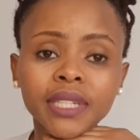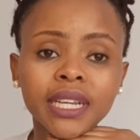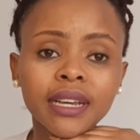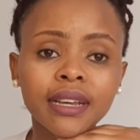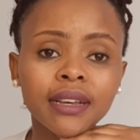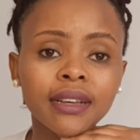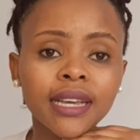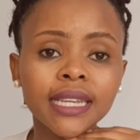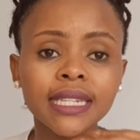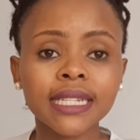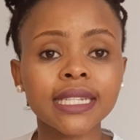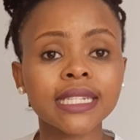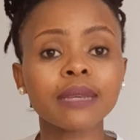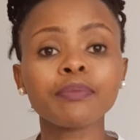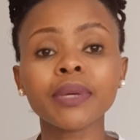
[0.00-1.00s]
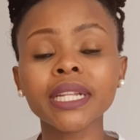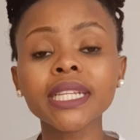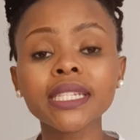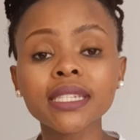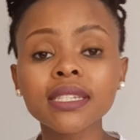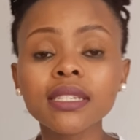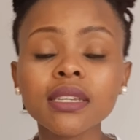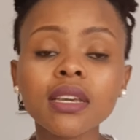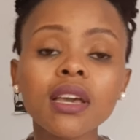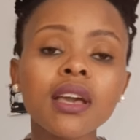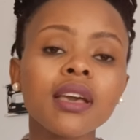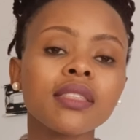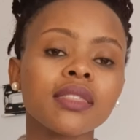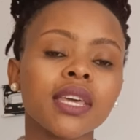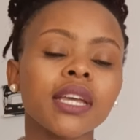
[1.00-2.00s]
has a disability,
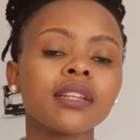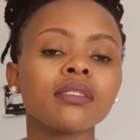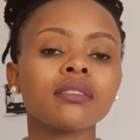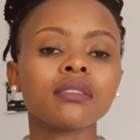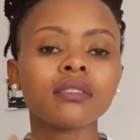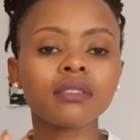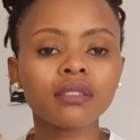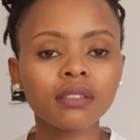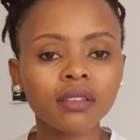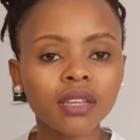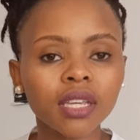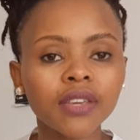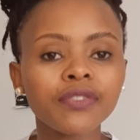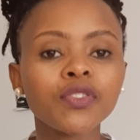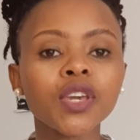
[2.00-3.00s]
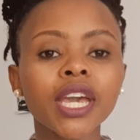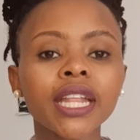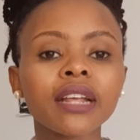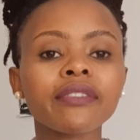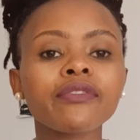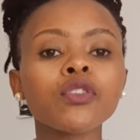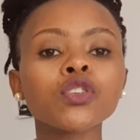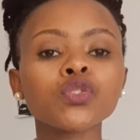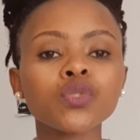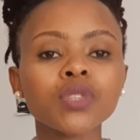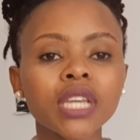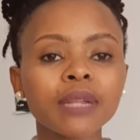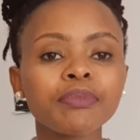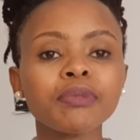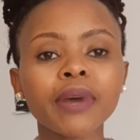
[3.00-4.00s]
then if you can afford to
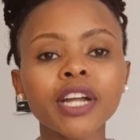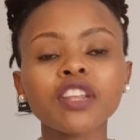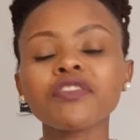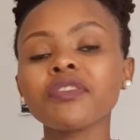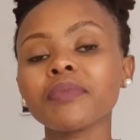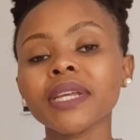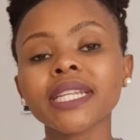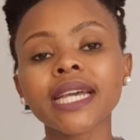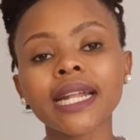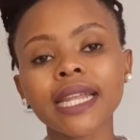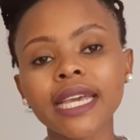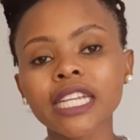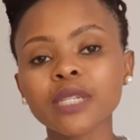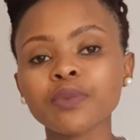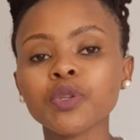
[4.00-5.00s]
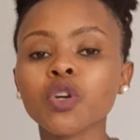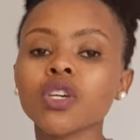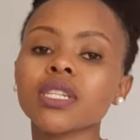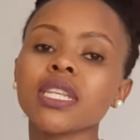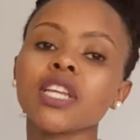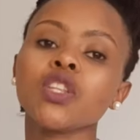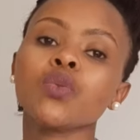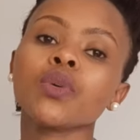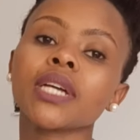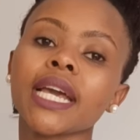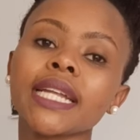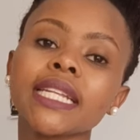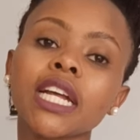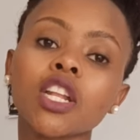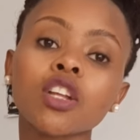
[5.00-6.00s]
then be part of a medical aid, because then you will
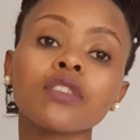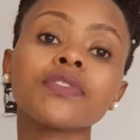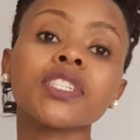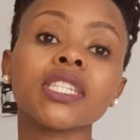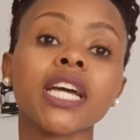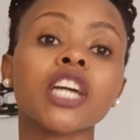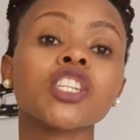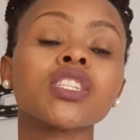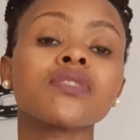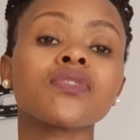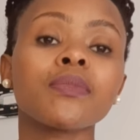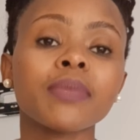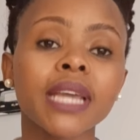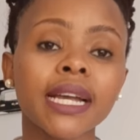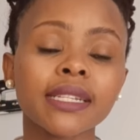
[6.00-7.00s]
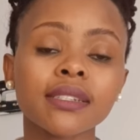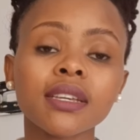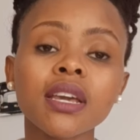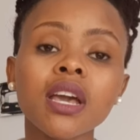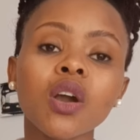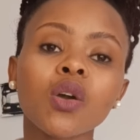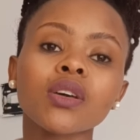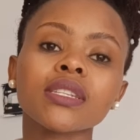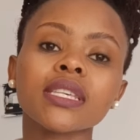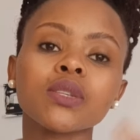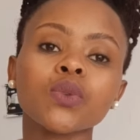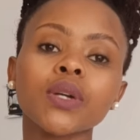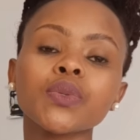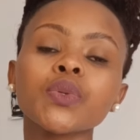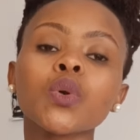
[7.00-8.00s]
get a lot of deductions from that, because there's
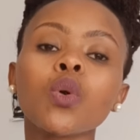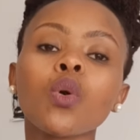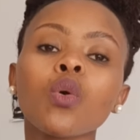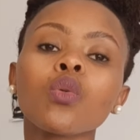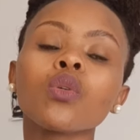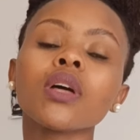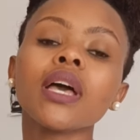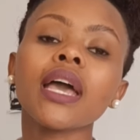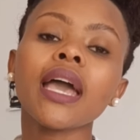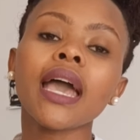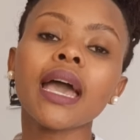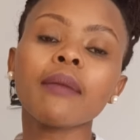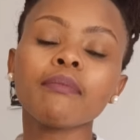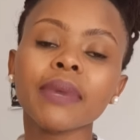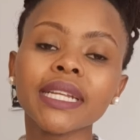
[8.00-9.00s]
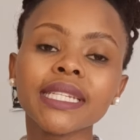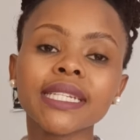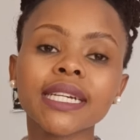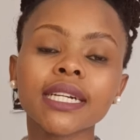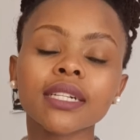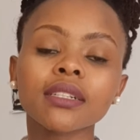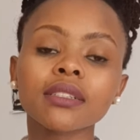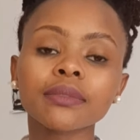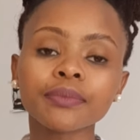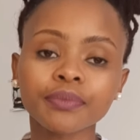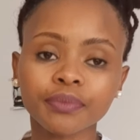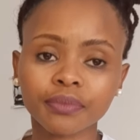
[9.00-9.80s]
what you call a medical